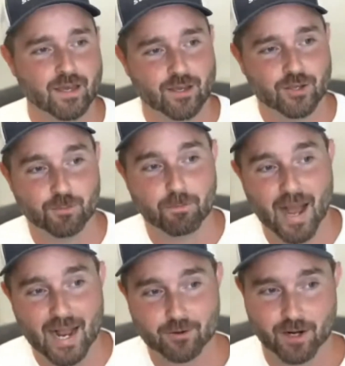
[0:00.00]
Your
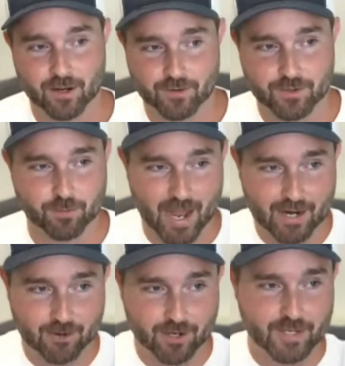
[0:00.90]
background, your
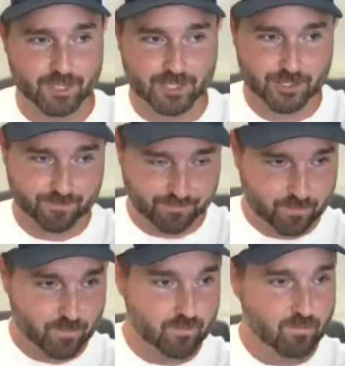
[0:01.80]
background image.
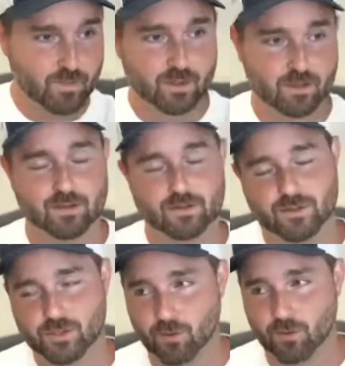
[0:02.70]

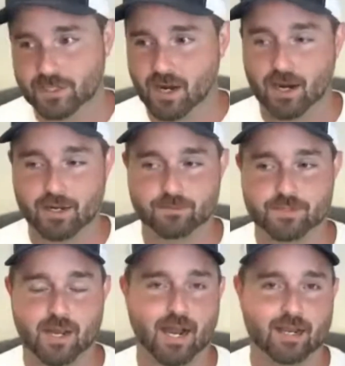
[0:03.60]
So many times
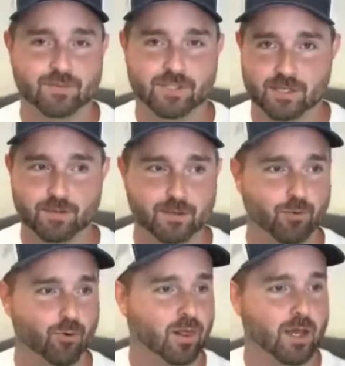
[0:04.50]
I've seen people
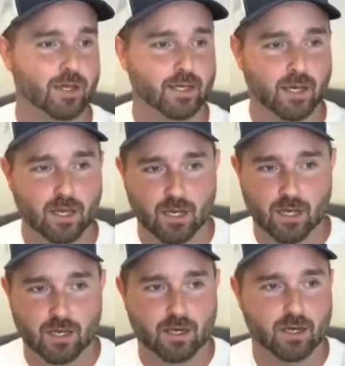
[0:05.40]
with like,
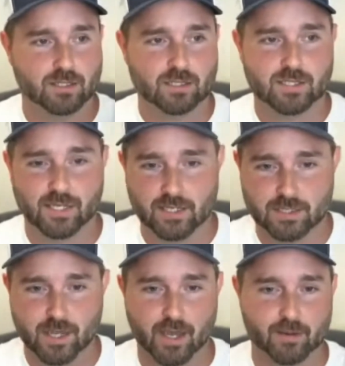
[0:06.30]
a
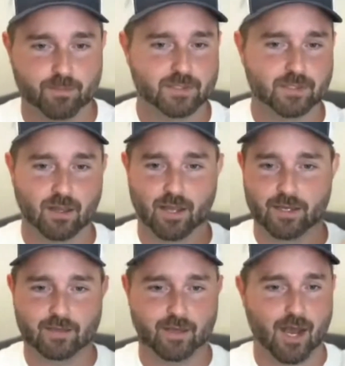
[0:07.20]
cityscape. It's
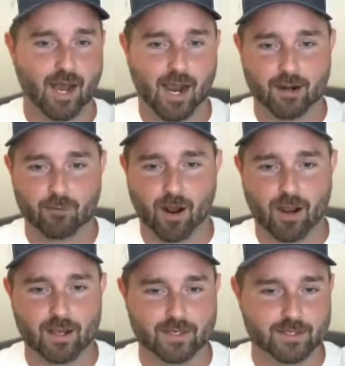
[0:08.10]
like the high
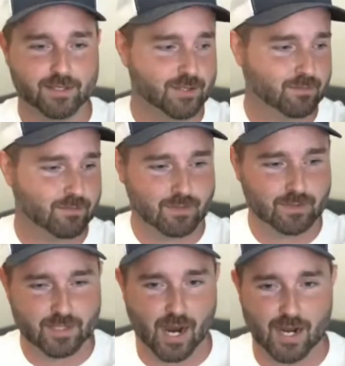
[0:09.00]
rise
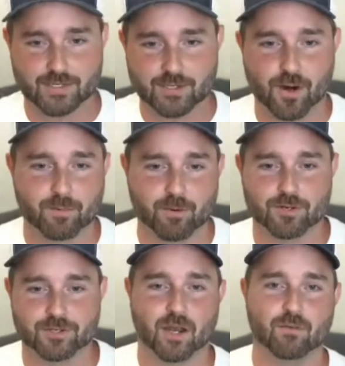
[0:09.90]

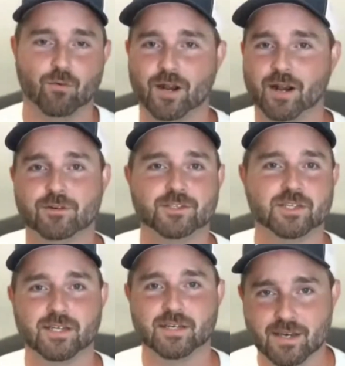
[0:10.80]
skyscrapers of whatever
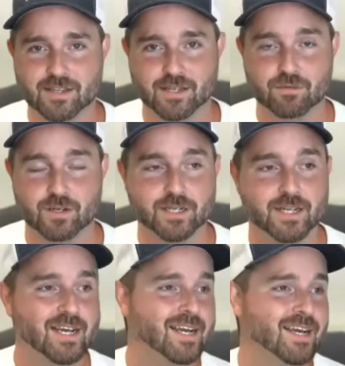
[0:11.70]
city they live in.
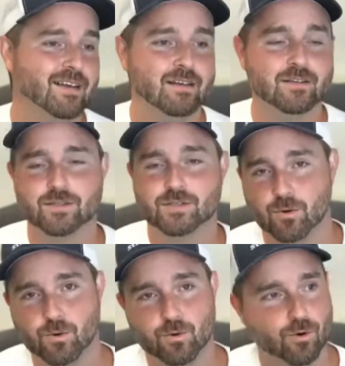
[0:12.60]
So
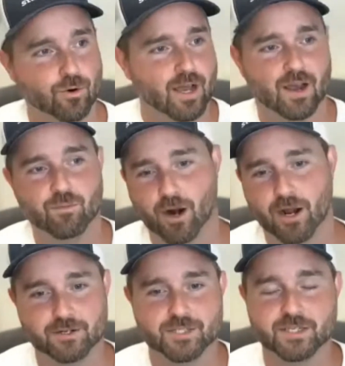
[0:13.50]
cool. Have pride in
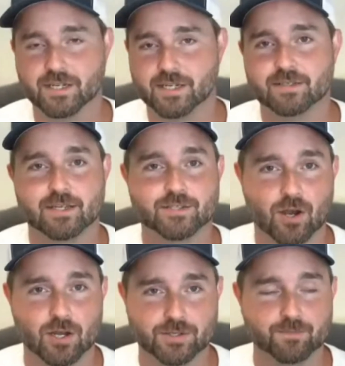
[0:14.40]
your city. That's
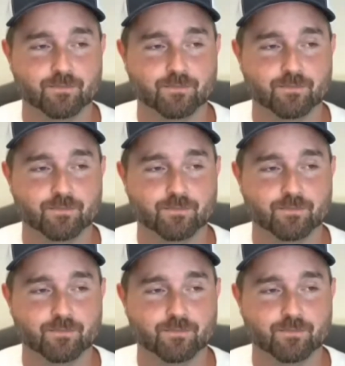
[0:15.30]
awesome.